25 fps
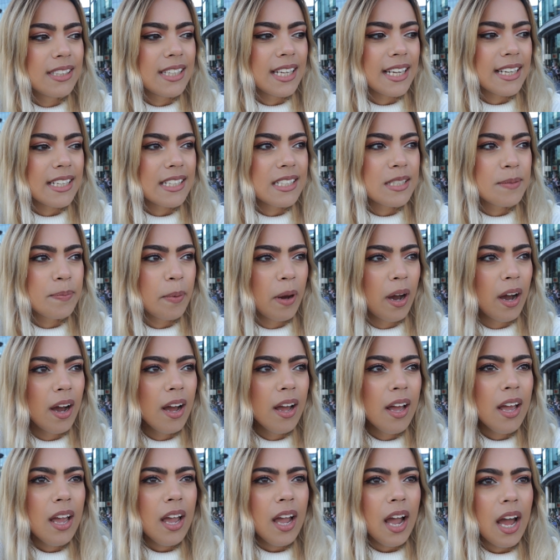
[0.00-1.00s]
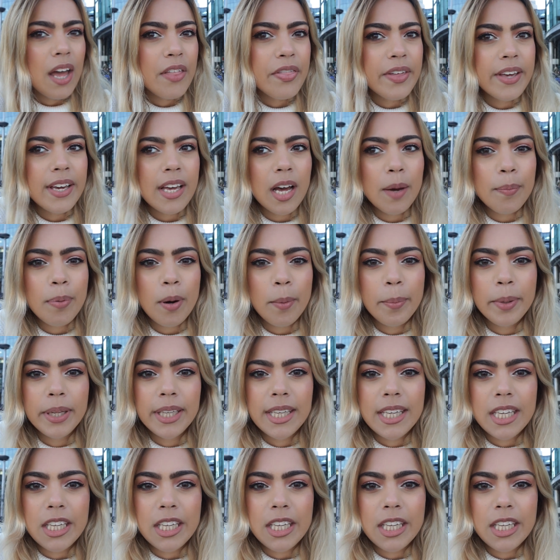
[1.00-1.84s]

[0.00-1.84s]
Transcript: this, but I think I'll probably